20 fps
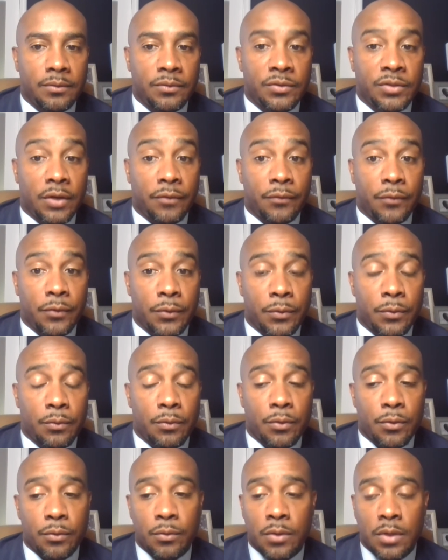suffered
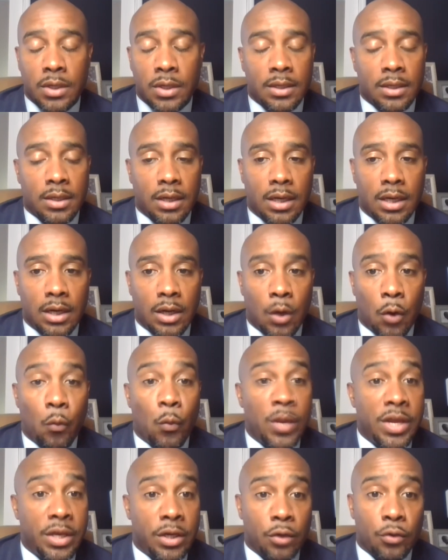through uh, a
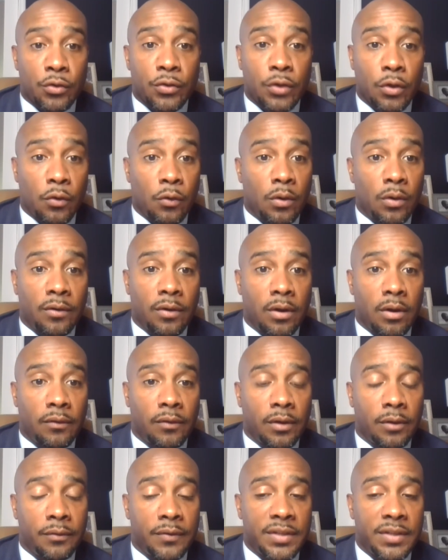week or so of,